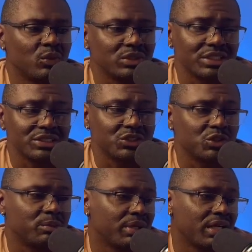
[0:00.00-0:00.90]
Was listening to a
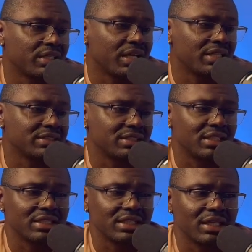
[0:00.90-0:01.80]
podcast, and they
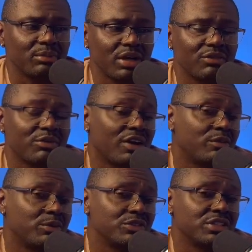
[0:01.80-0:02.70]
think that Pat
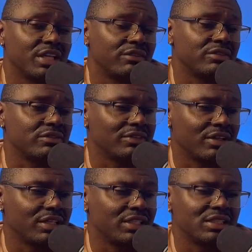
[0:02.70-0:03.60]
Fryermuth is going to have a
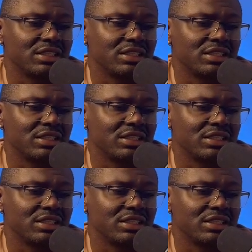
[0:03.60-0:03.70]
very